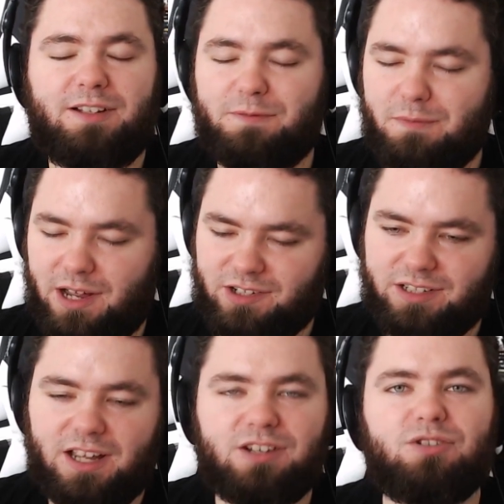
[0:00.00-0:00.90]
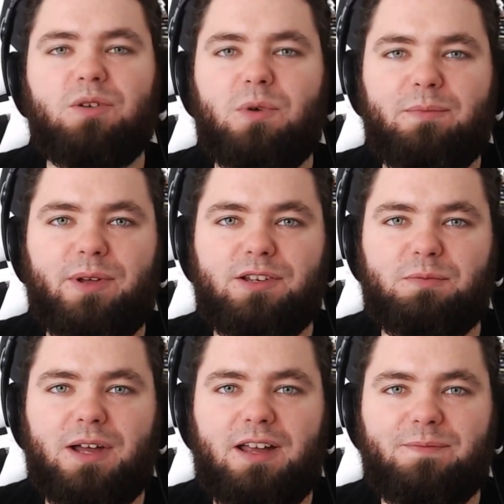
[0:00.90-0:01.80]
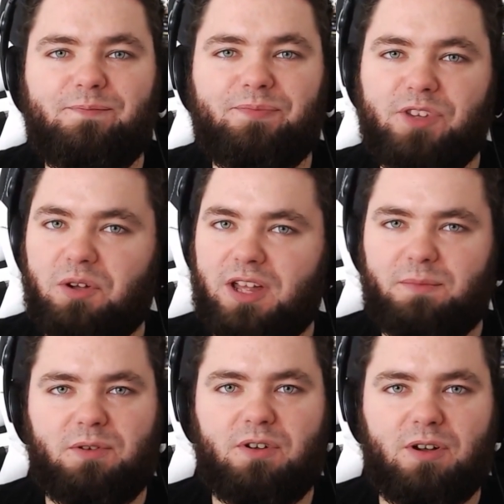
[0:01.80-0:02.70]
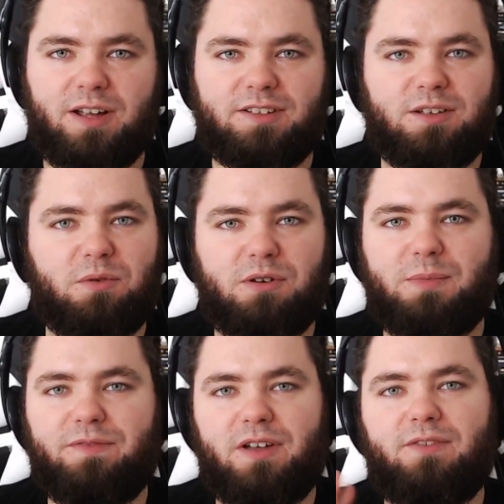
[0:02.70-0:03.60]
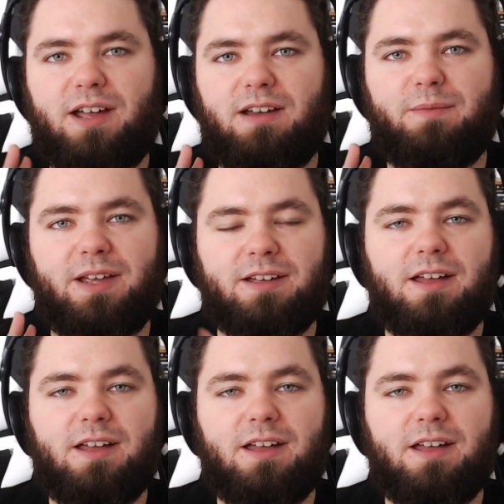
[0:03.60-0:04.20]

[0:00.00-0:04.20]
As much as I enjoy One Punch Man, don't get me wrong, it's still one of my favorite anime.